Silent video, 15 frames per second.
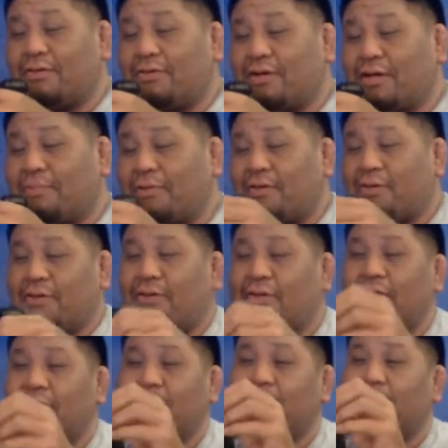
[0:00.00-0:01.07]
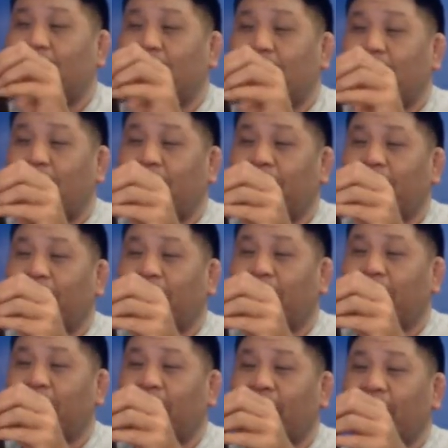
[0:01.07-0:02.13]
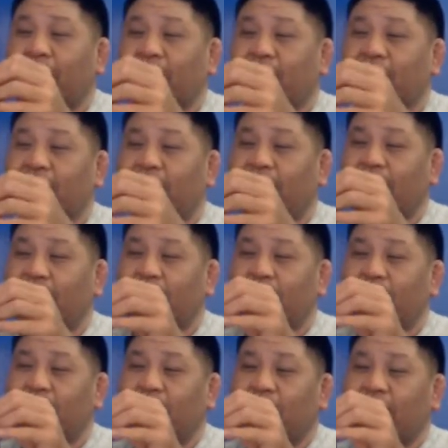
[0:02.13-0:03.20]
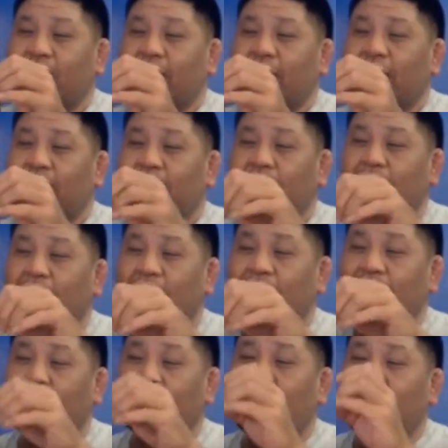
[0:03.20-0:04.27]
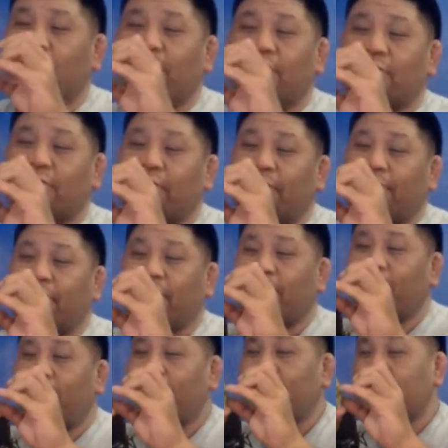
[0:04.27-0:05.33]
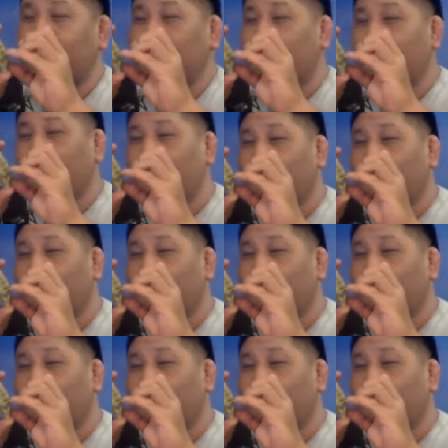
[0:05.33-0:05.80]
lemon cookies. Diamond Fire Growth. This that new shit. You know what I mean? Don't tell me you tried this shit before,